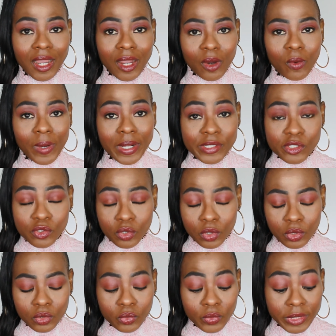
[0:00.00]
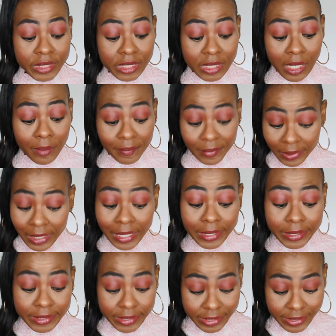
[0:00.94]
how I struggle with
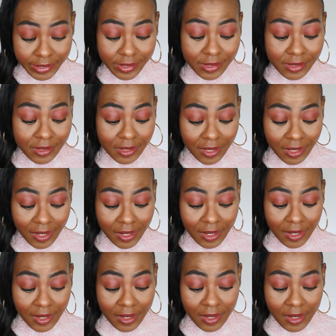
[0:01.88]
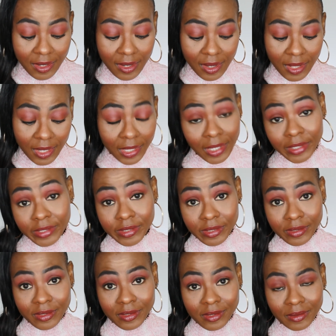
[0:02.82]
applying these
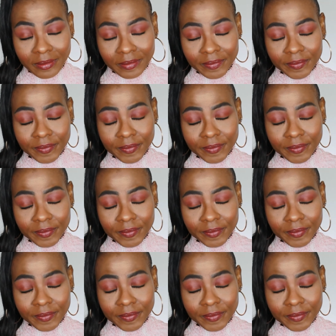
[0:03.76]
lashes.